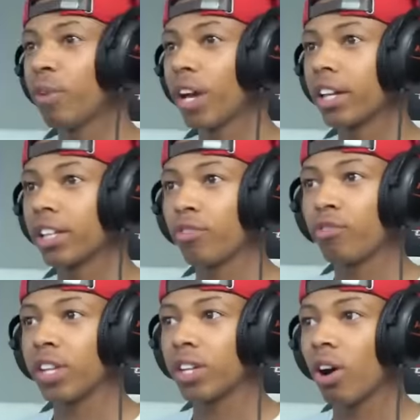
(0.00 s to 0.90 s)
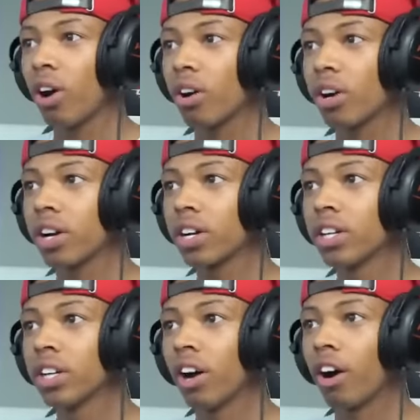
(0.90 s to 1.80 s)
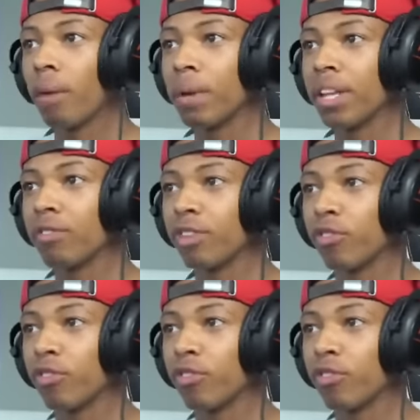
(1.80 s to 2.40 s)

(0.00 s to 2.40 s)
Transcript: we can defeat the Hulk. I mean,